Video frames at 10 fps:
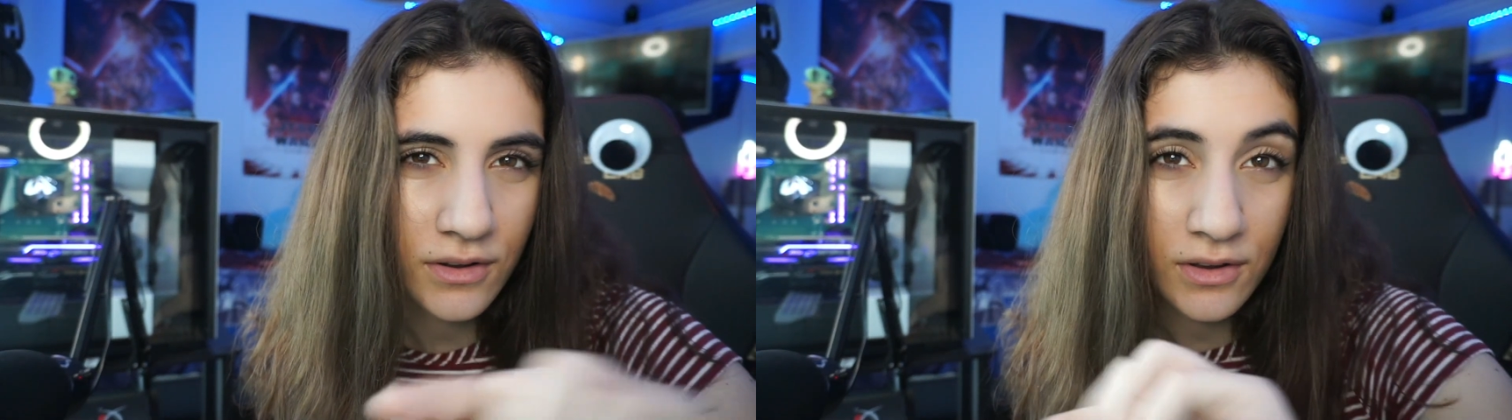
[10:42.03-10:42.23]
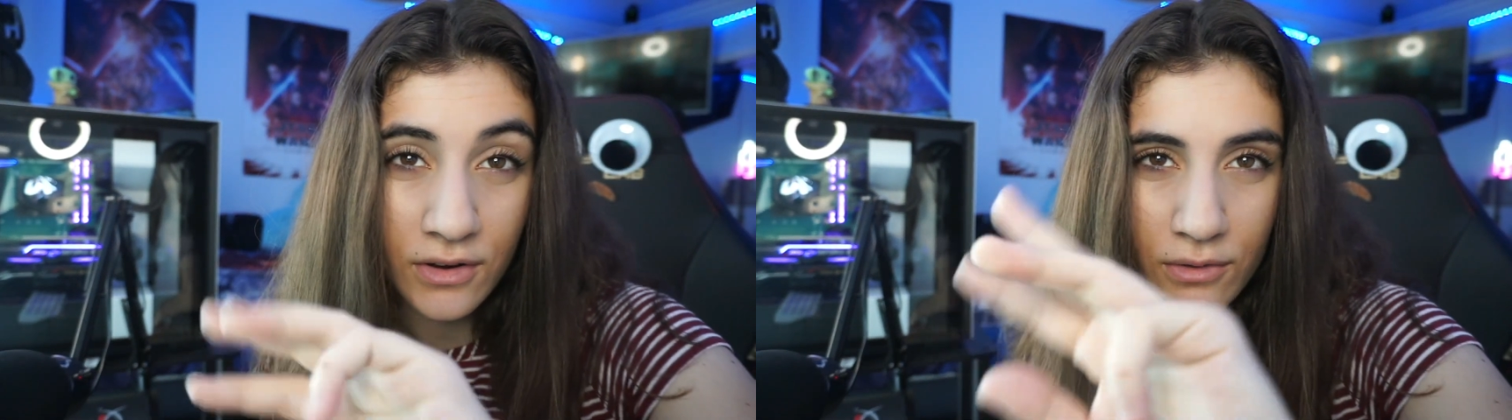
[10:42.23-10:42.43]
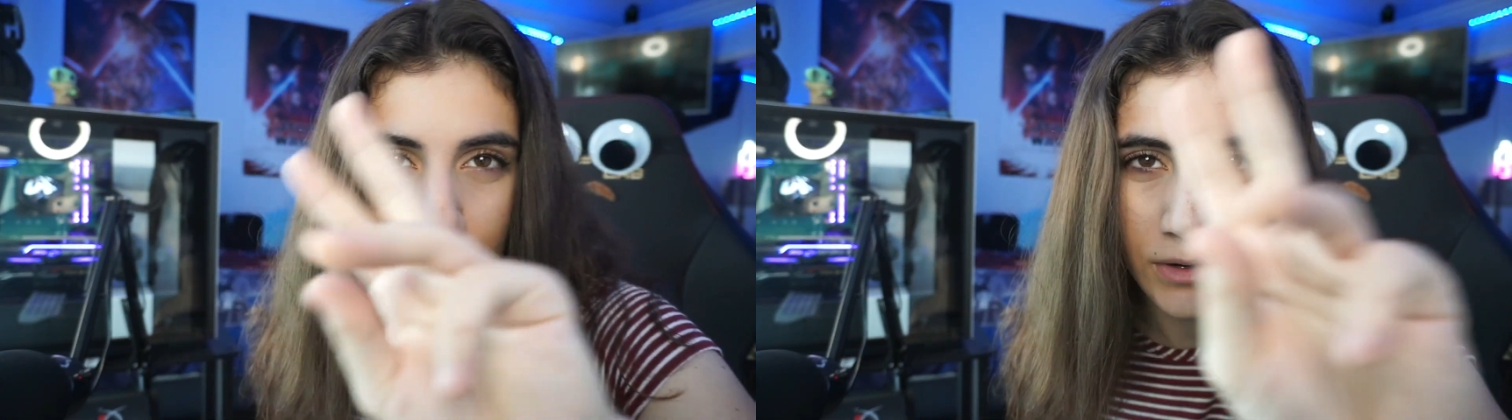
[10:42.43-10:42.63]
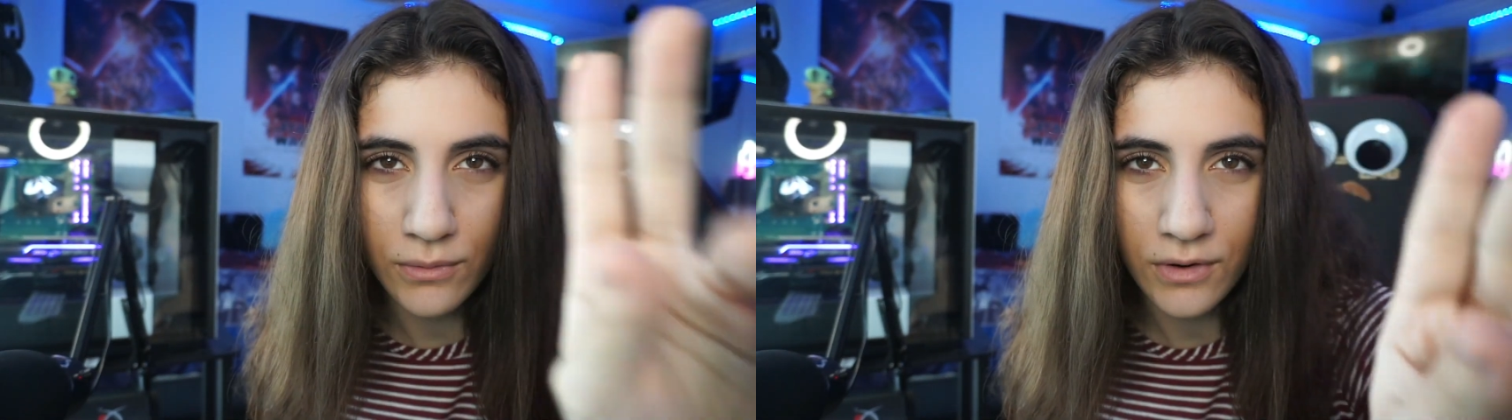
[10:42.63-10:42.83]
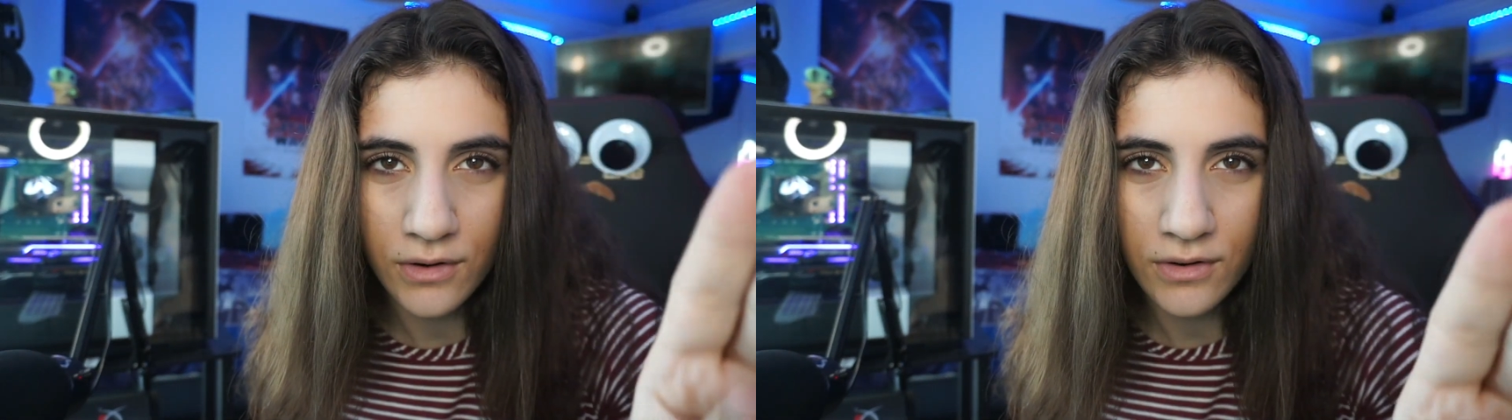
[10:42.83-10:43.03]
You don't need
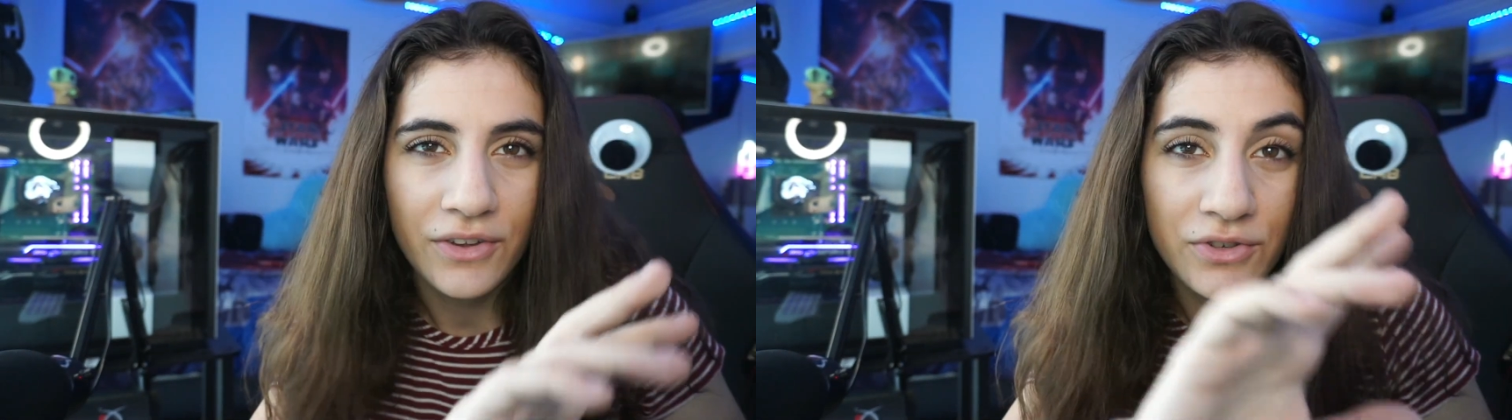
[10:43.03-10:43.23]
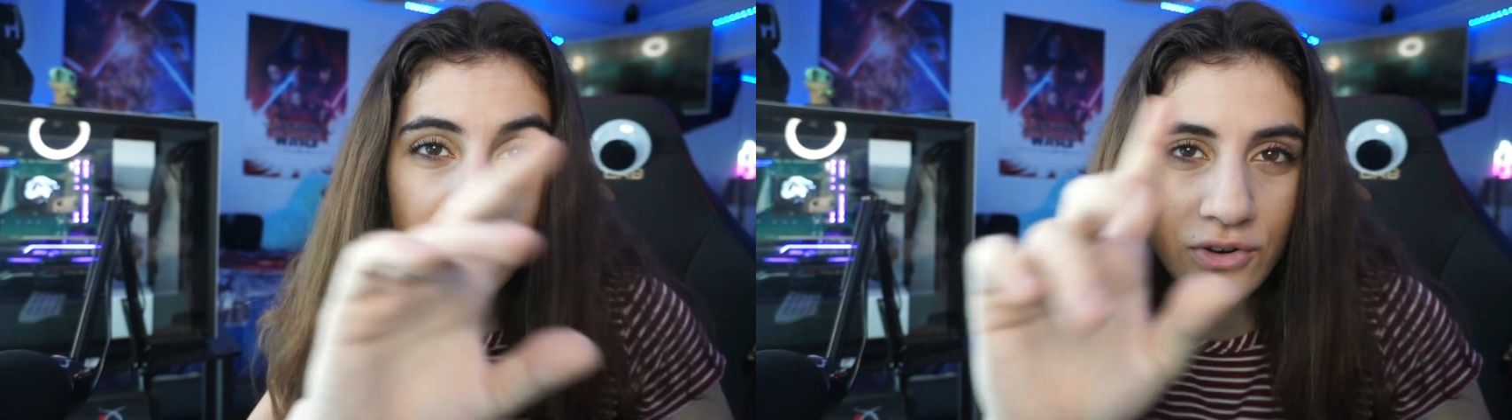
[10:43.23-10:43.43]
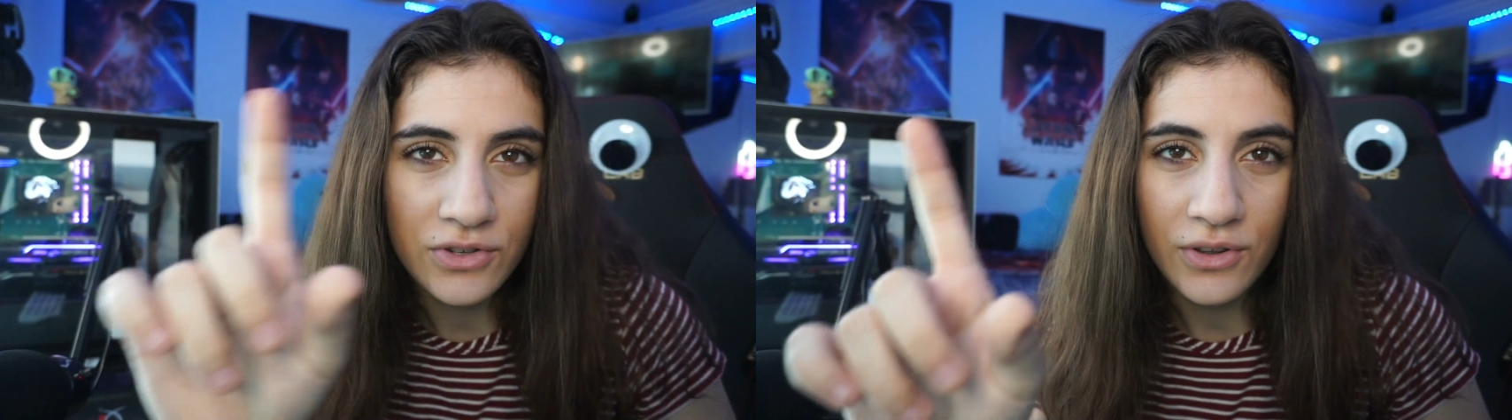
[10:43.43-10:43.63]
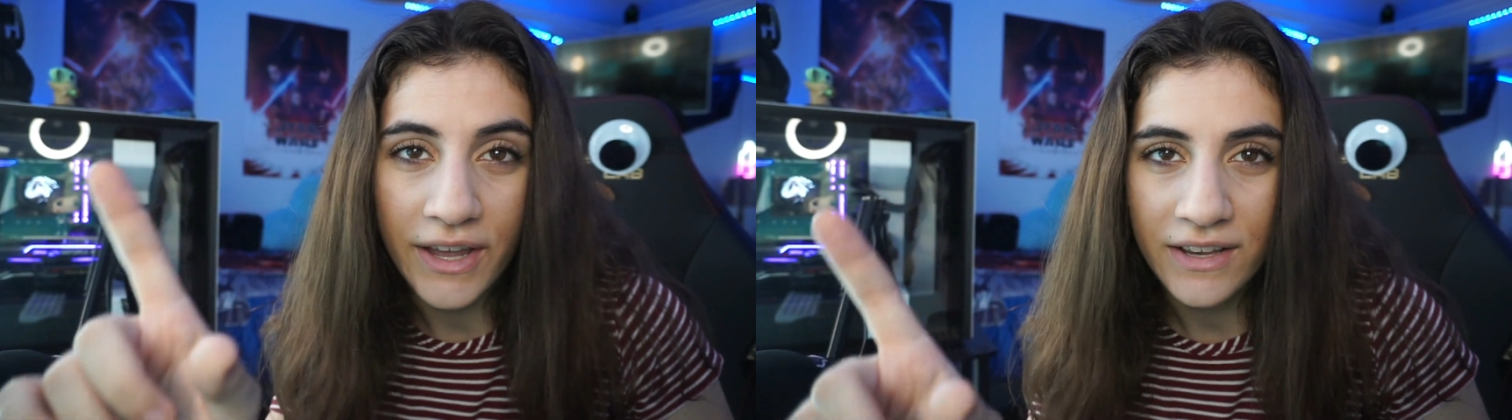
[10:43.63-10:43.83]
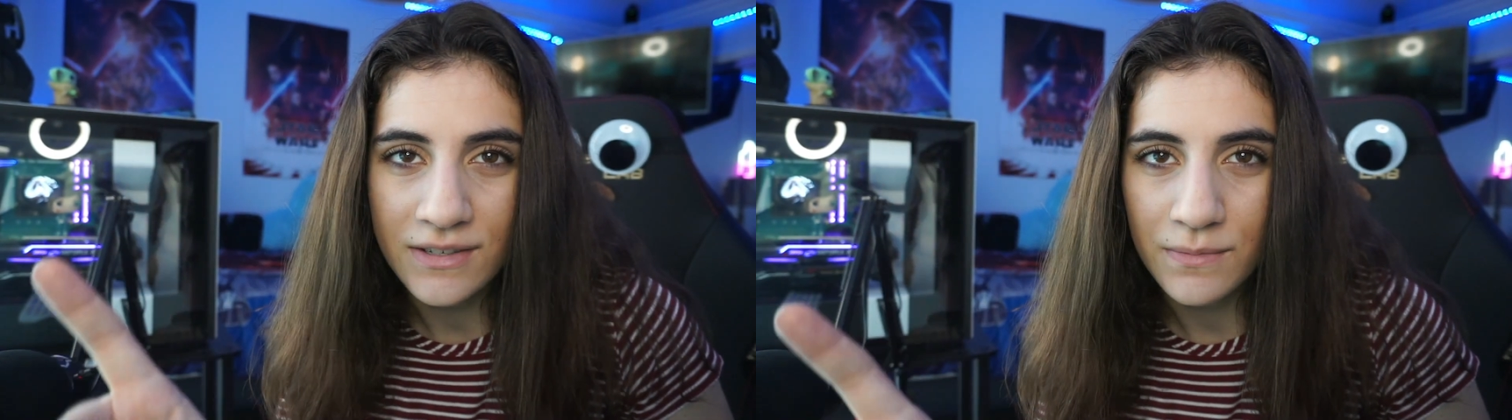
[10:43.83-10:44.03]
one. You should also
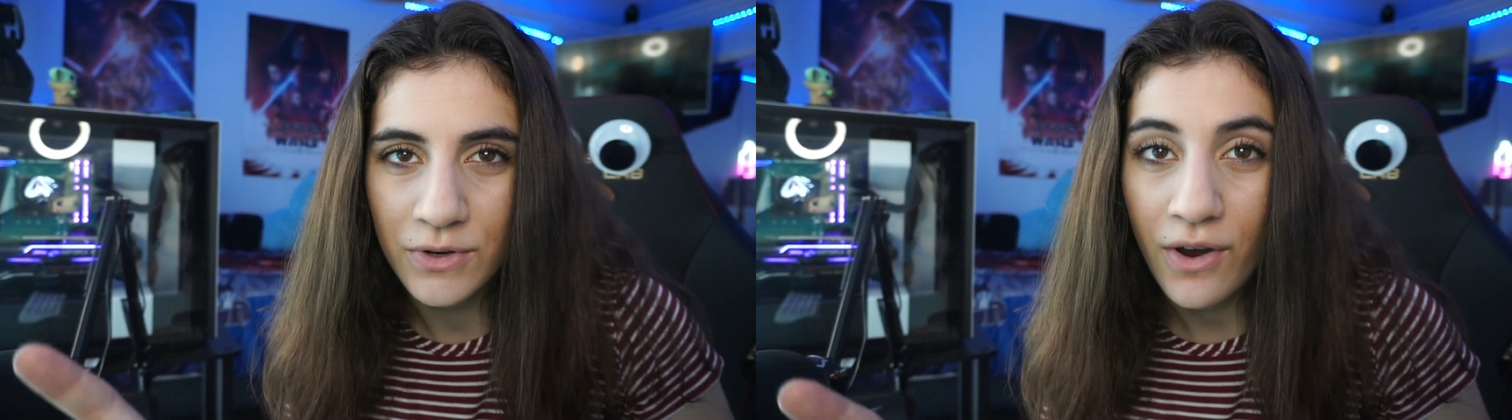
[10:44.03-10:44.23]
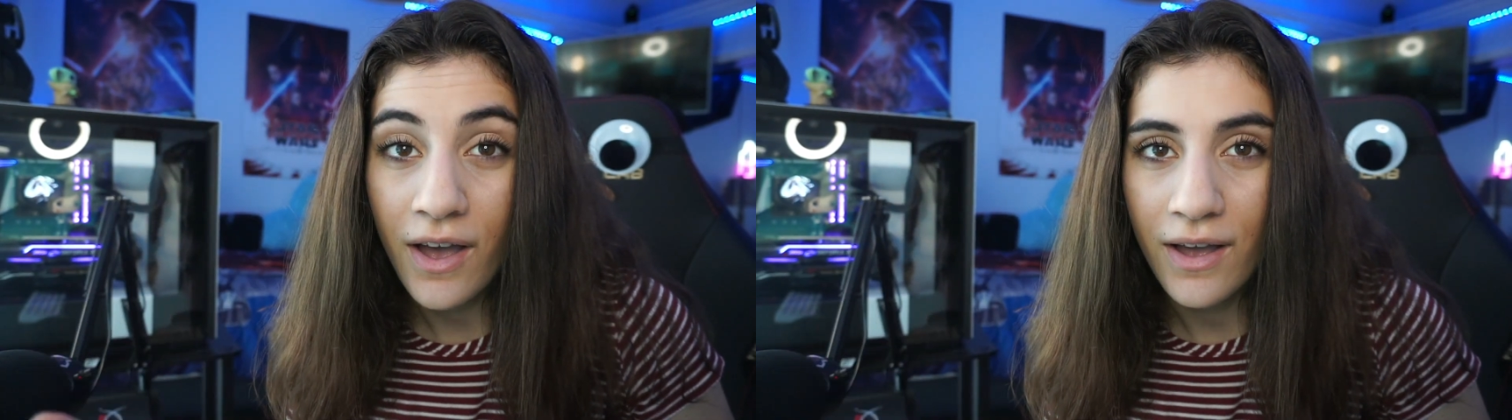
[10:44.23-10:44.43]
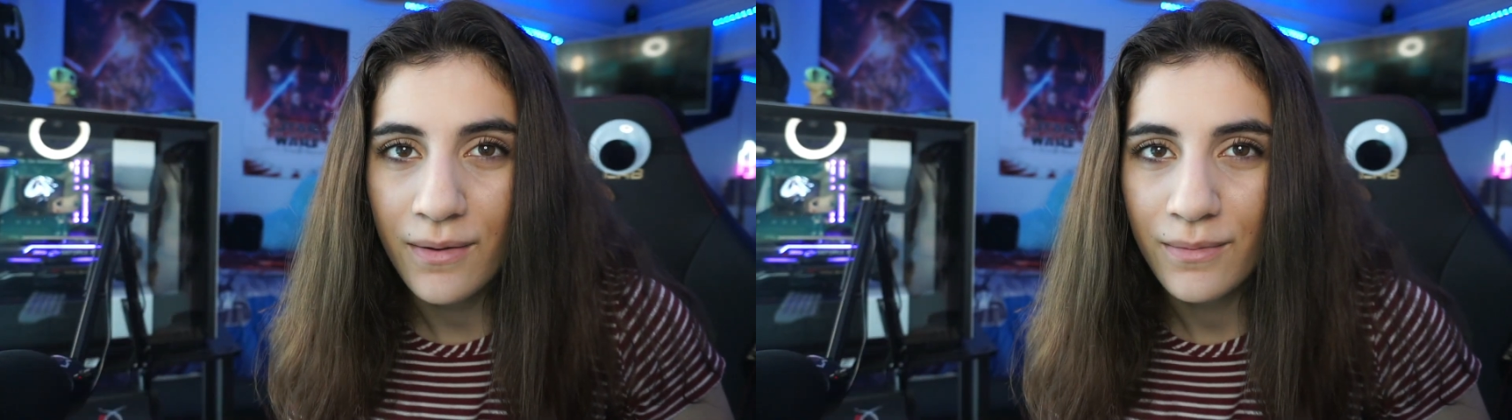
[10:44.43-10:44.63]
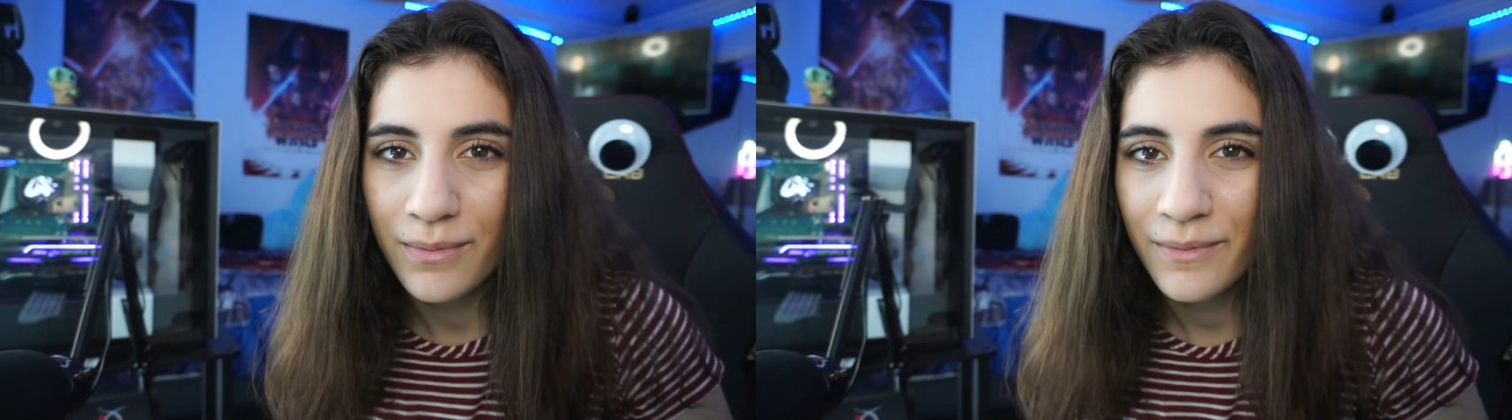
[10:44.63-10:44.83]
like and subscribe.